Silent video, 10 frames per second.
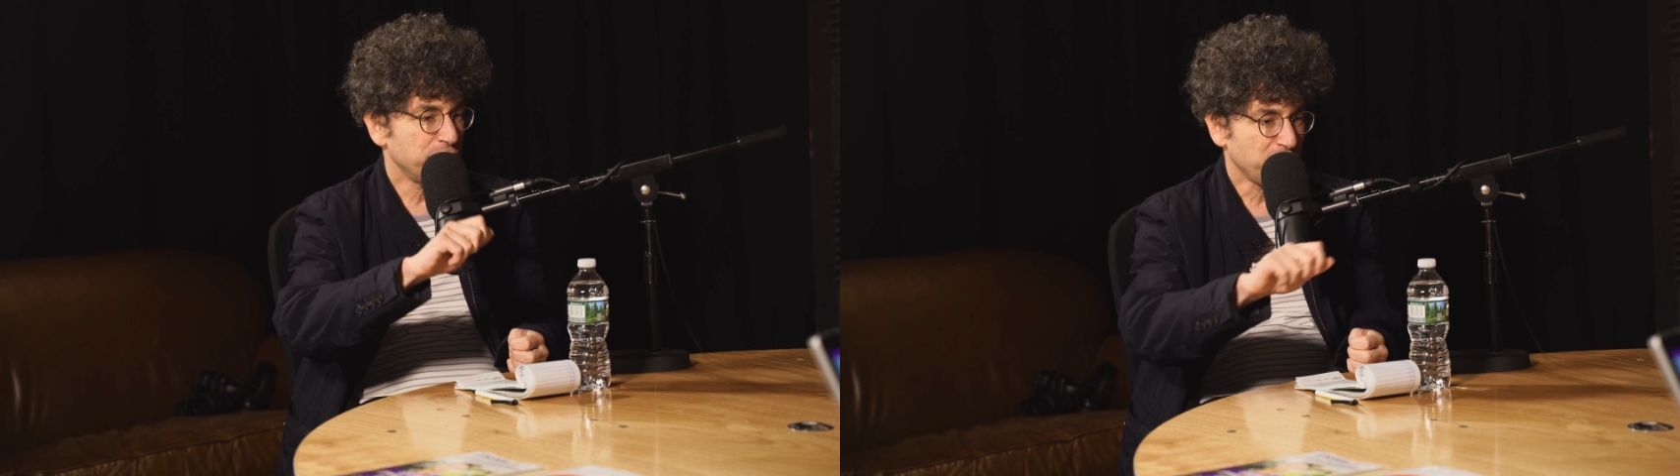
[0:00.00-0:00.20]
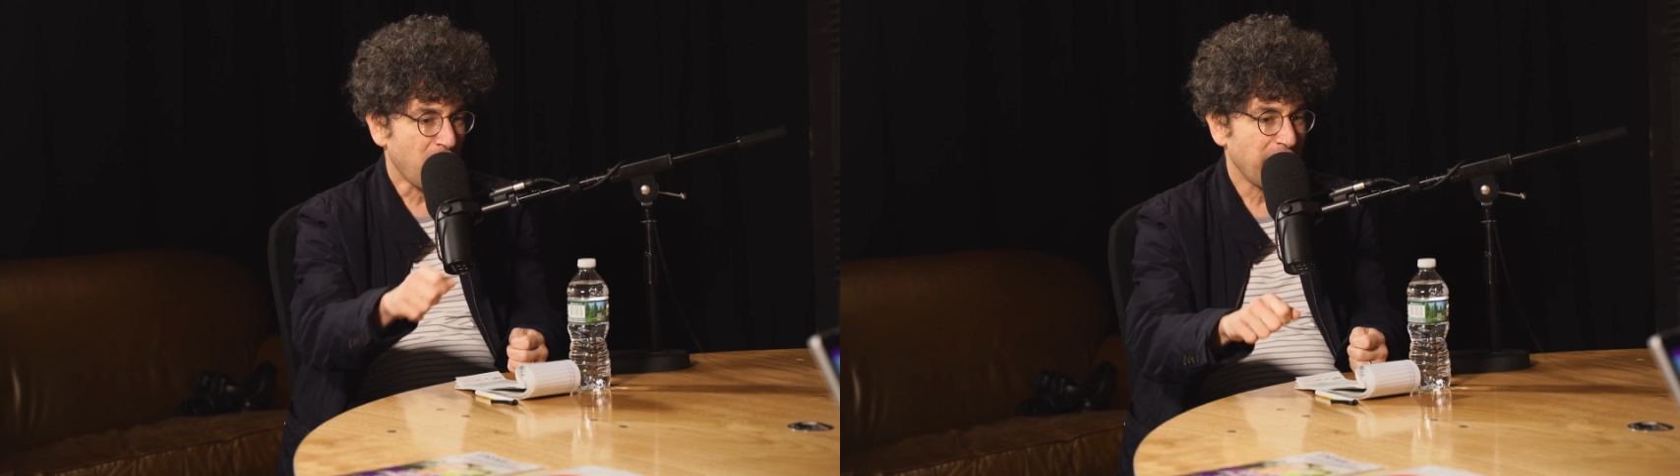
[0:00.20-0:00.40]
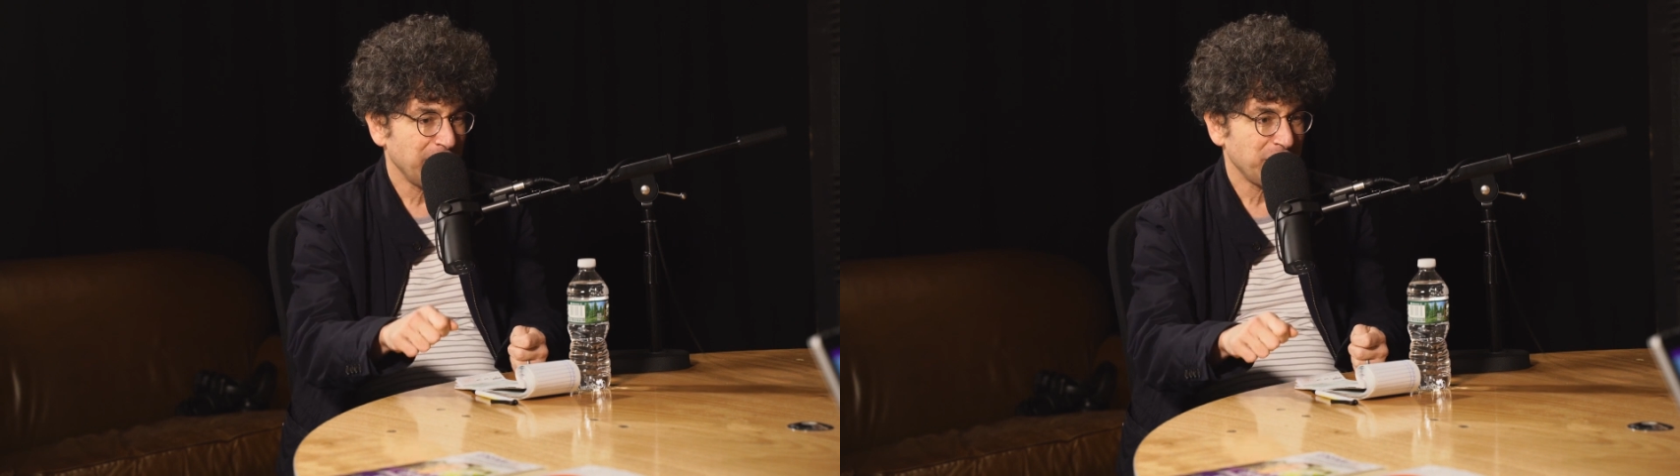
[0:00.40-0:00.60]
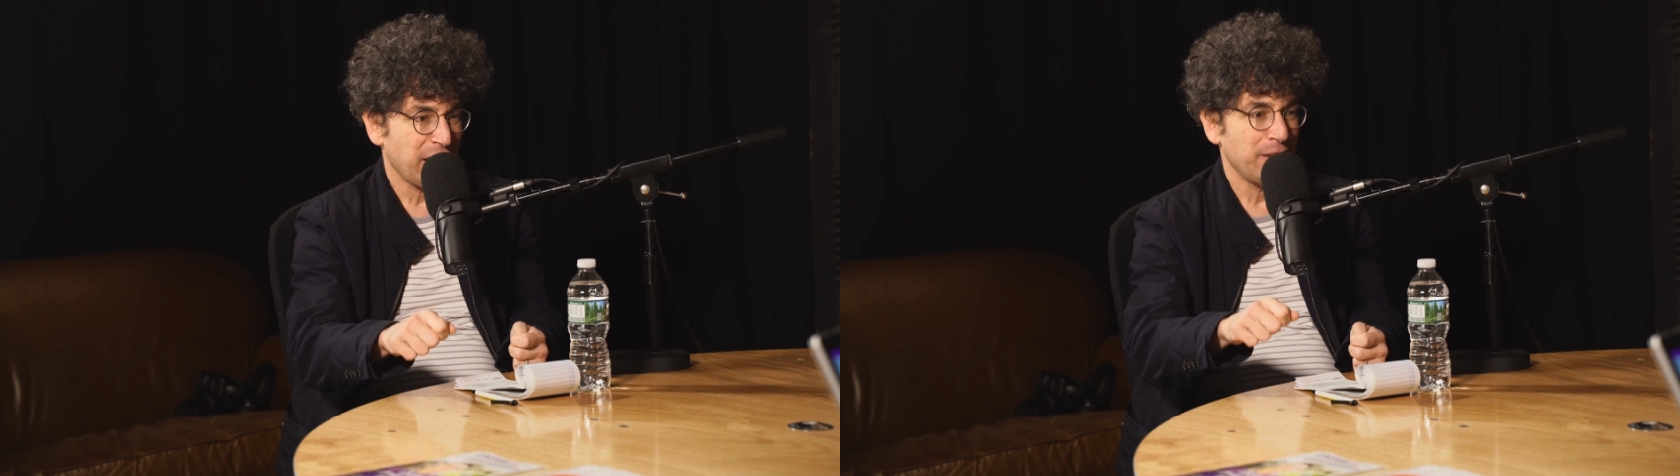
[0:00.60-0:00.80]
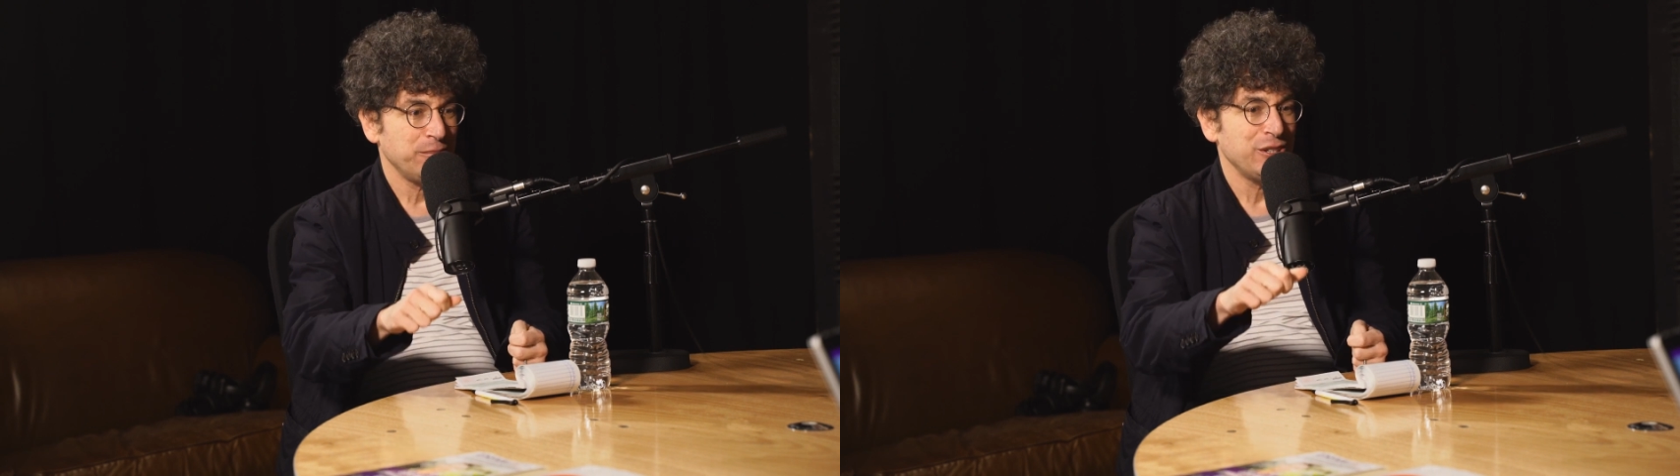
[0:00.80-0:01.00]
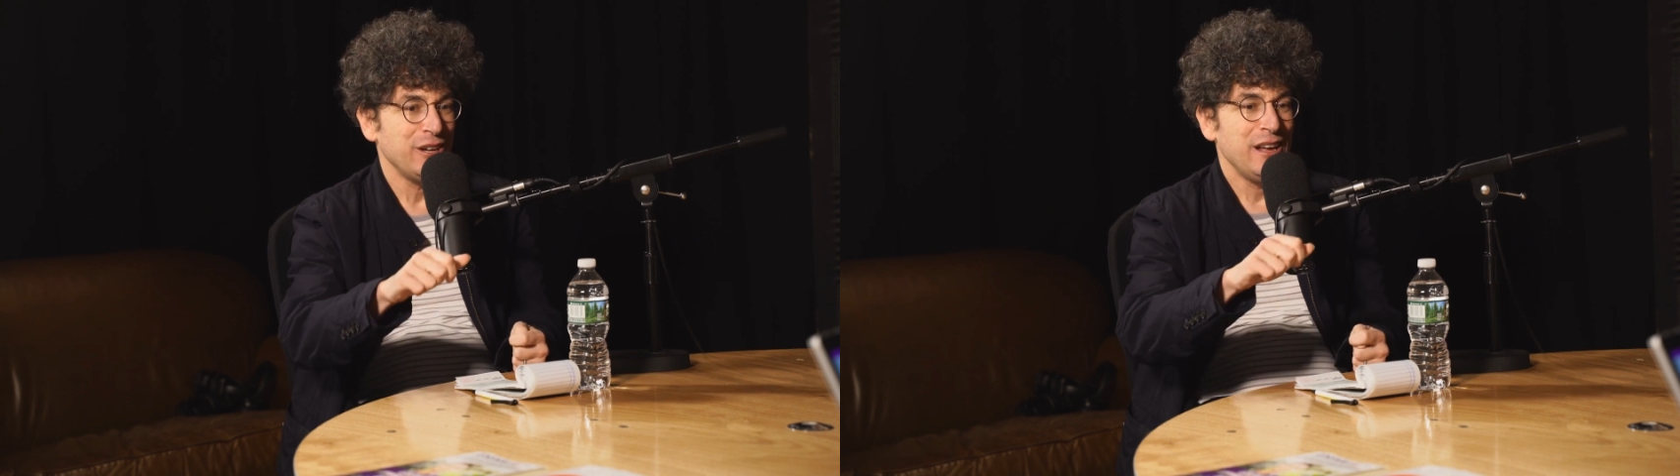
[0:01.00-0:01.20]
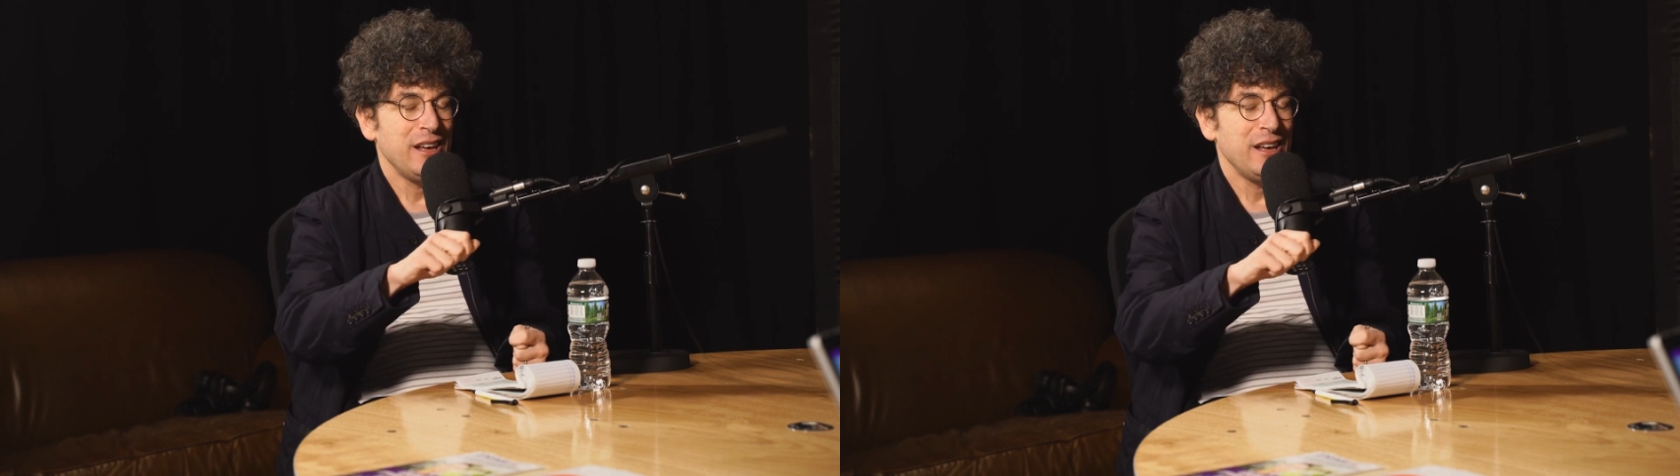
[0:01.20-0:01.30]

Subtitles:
sorry, James,